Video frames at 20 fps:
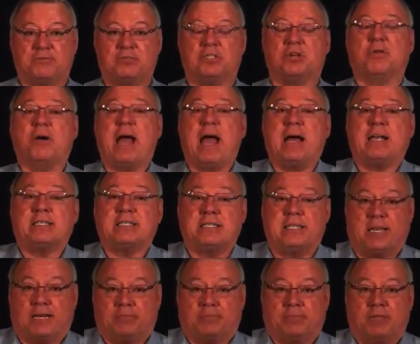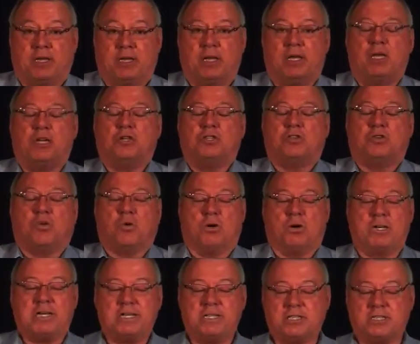So ask them,
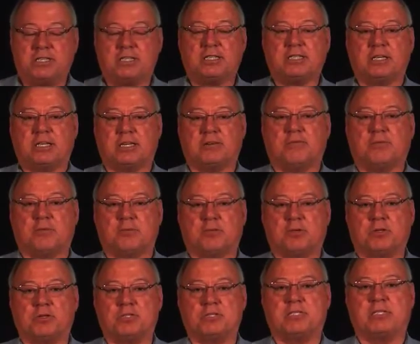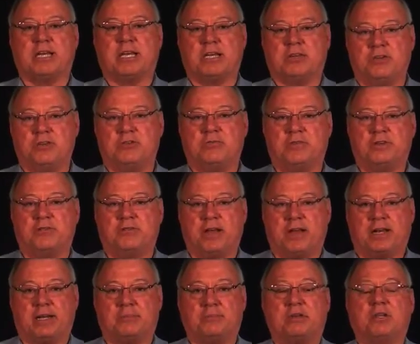toward each of the deliverables that you've
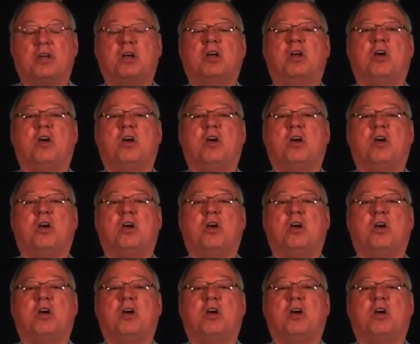developed,